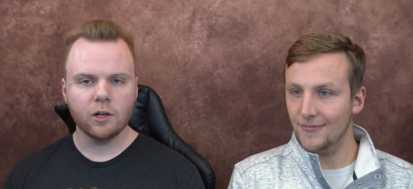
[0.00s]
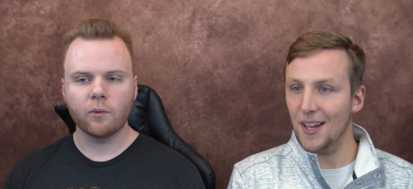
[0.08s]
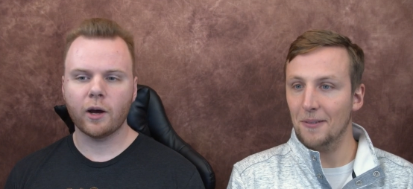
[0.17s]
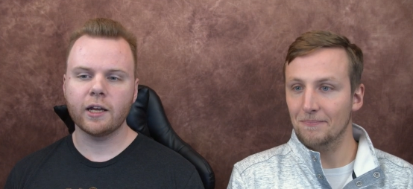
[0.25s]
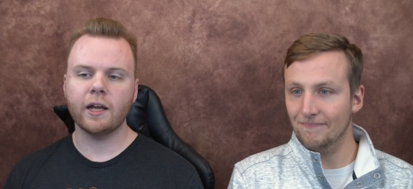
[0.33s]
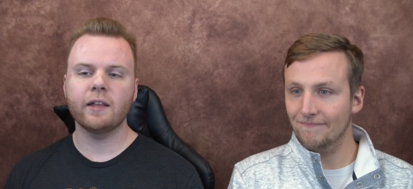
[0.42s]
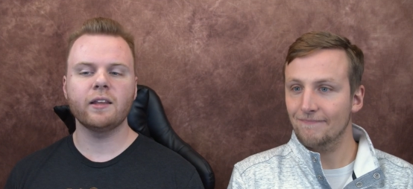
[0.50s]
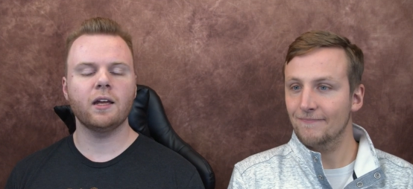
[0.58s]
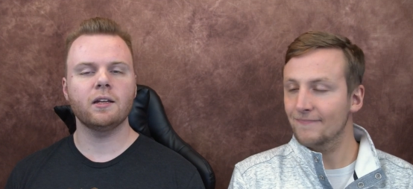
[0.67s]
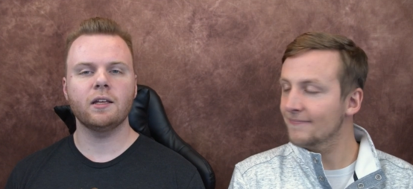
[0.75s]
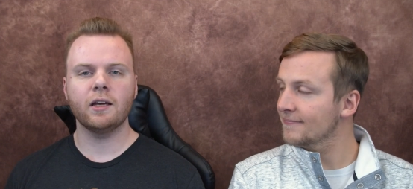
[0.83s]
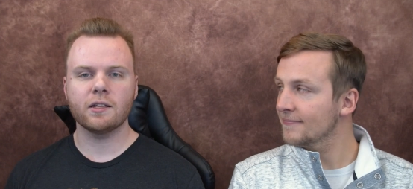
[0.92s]
Speaker 1: yep. right? And
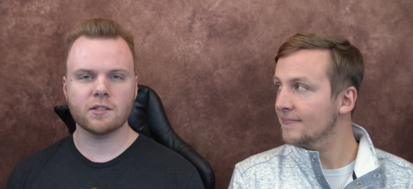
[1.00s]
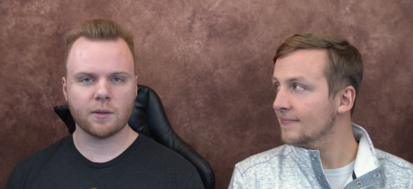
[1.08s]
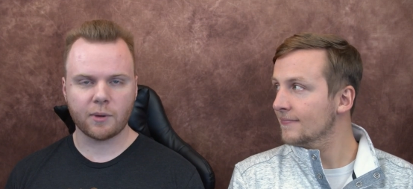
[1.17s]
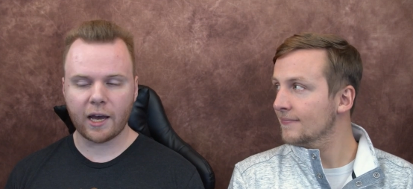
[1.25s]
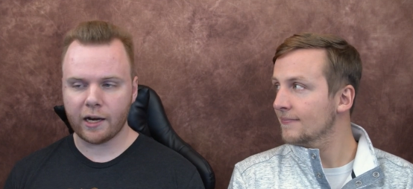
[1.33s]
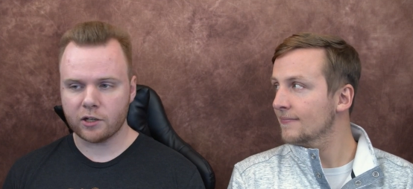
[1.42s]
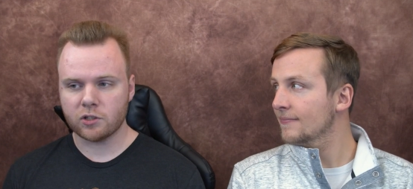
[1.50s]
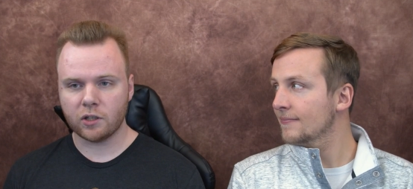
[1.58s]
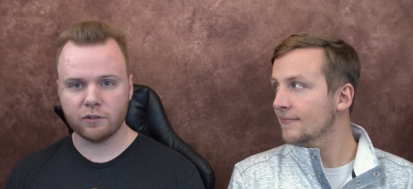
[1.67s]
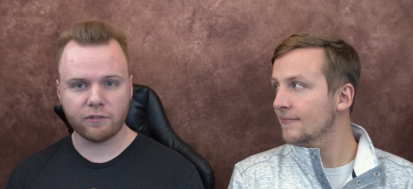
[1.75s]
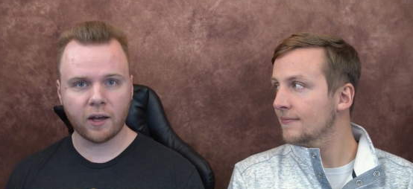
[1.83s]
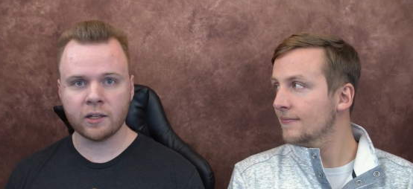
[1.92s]
then he ends up
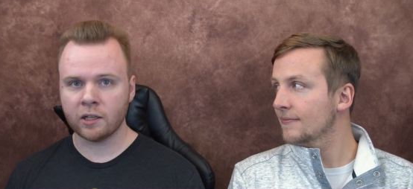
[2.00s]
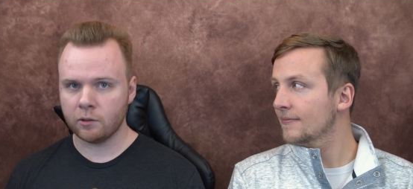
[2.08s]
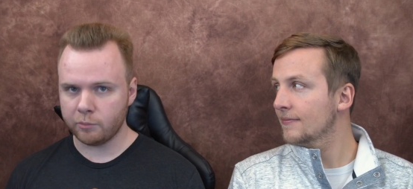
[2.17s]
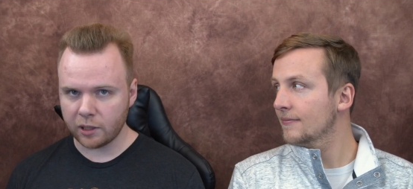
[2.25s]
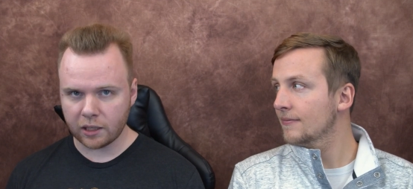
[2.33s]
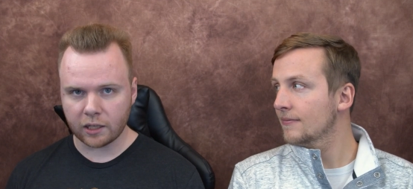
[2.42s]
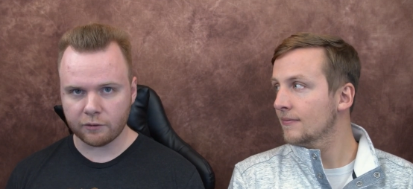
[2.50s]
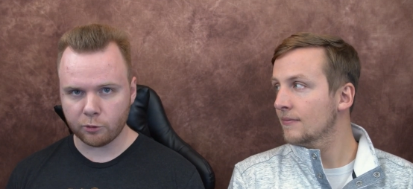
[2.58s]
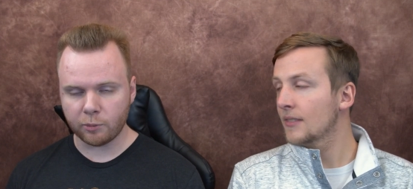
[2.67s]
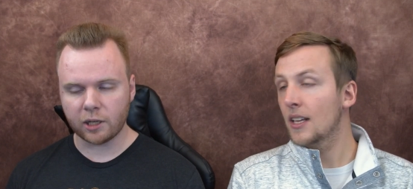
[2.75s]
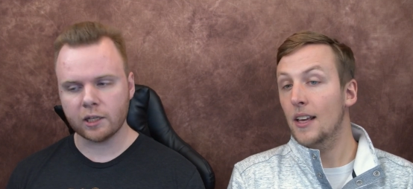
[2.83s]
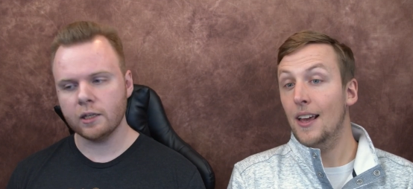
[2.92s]
actually fighting and beating
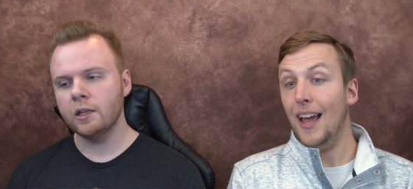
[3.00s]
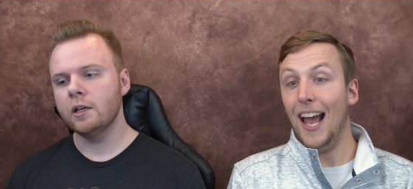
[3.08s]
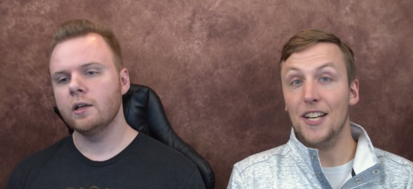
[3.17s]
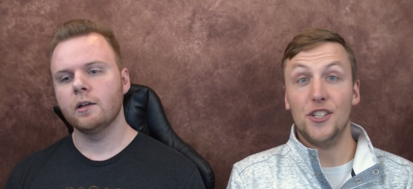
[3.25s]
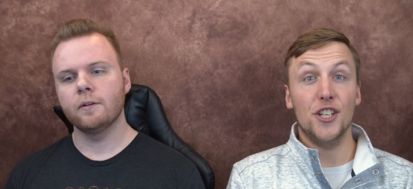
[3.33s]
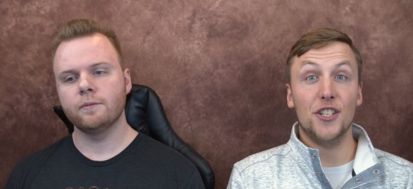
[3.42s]
everybody. And she